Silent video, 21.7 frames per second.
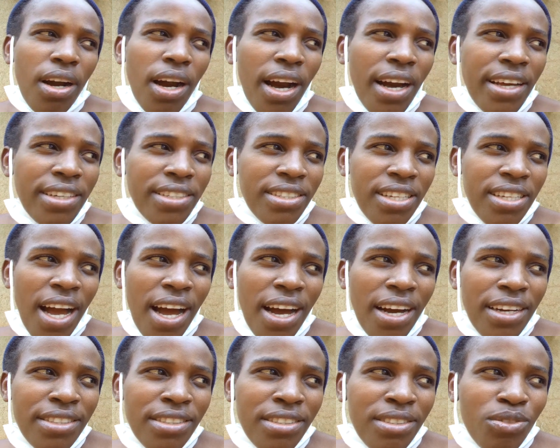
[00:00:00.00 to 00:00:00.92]
I
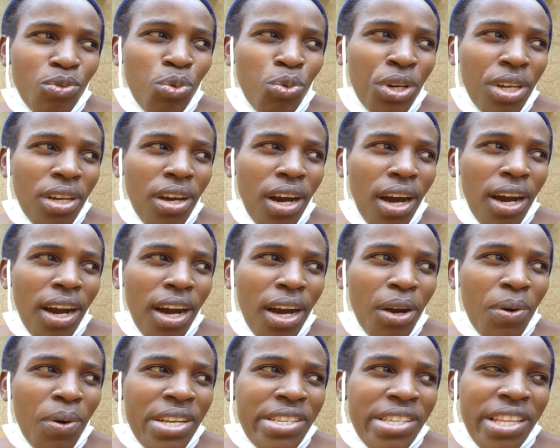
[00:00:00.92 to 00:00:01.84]
turned.
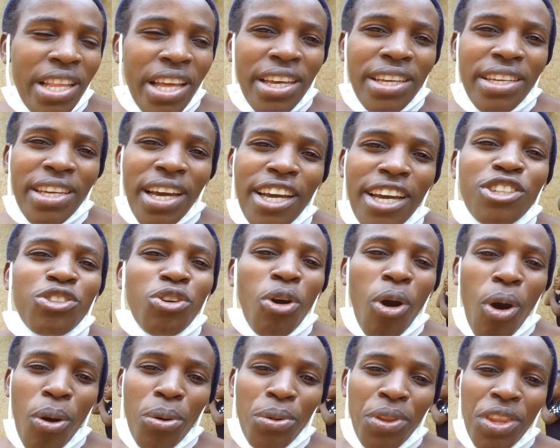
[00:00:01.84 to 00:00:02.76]
I was like, I
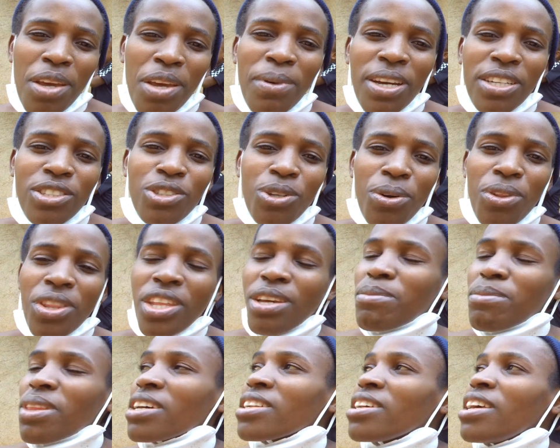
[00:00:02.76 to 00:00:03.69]
called them and told
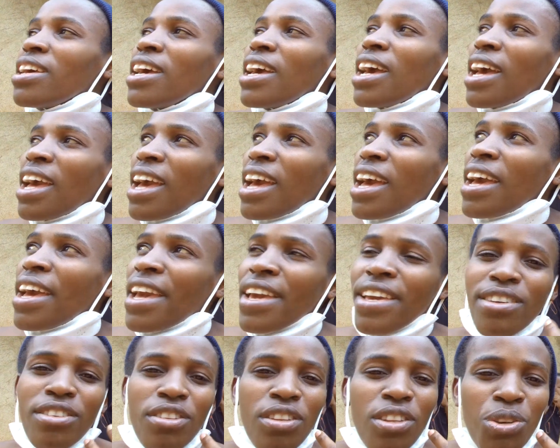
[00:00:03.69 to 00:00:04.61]
them that,
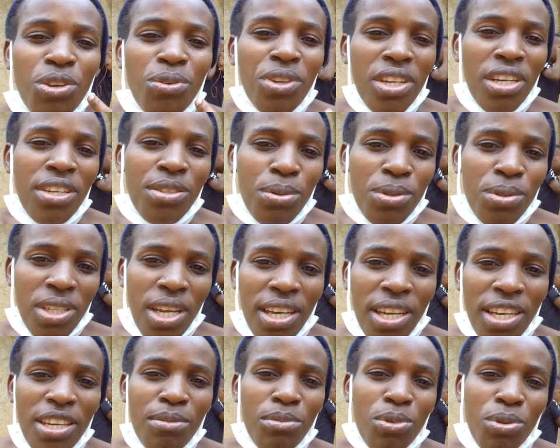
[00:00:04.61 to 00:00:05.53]
hey, you need to take
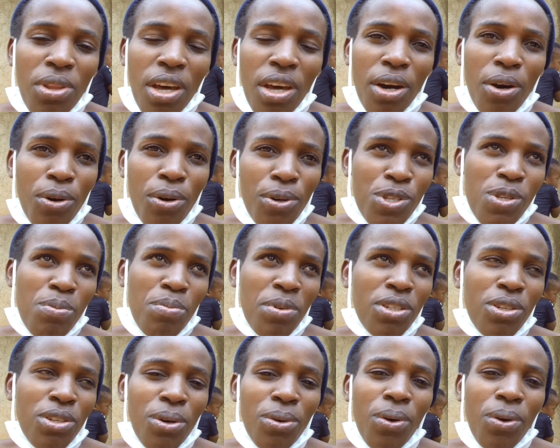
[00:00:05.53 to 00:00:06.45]
him to the
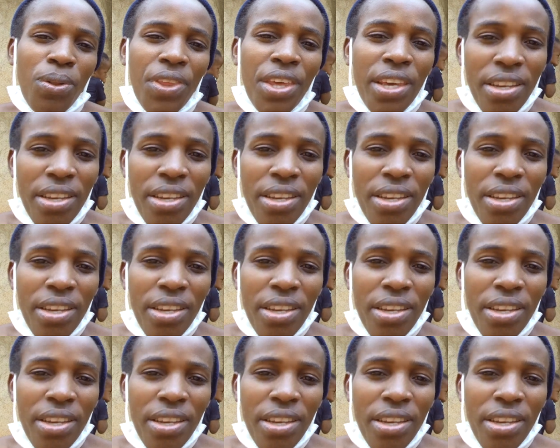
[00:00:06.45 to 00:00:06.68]
hospital.